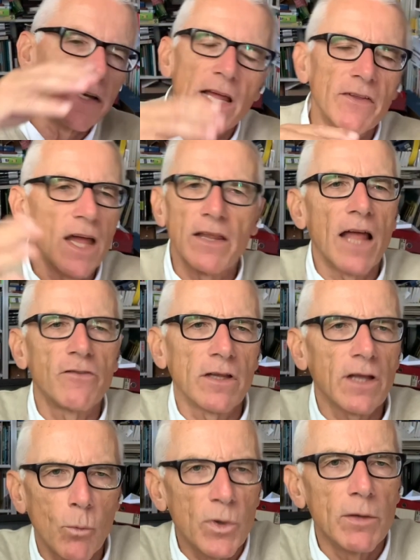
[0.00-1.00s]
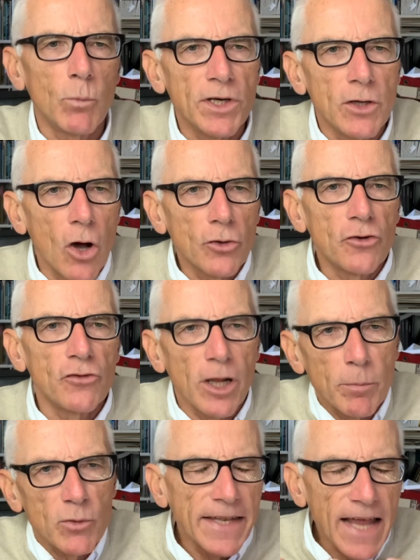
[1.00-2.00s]
that, and etc. We know the drill,
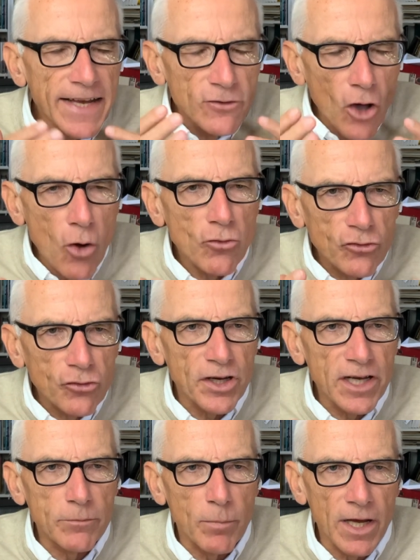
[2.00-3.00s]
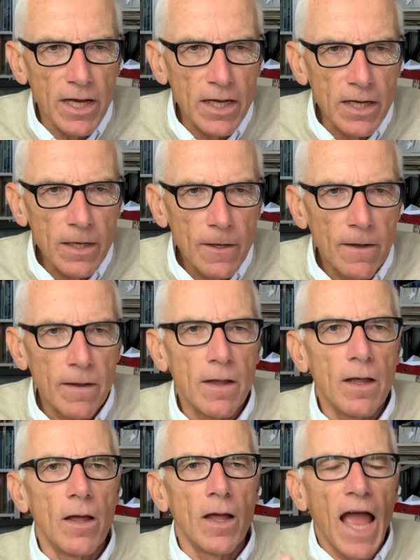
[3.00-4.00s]
but they don't treat me
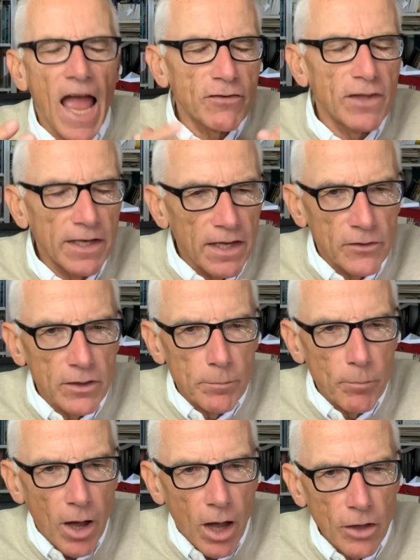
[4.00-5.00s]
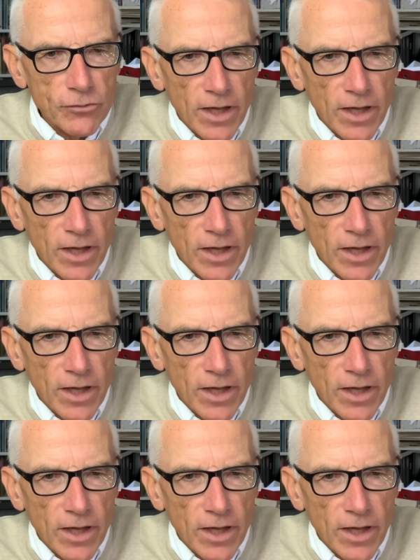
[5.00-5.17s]
as they did in the past.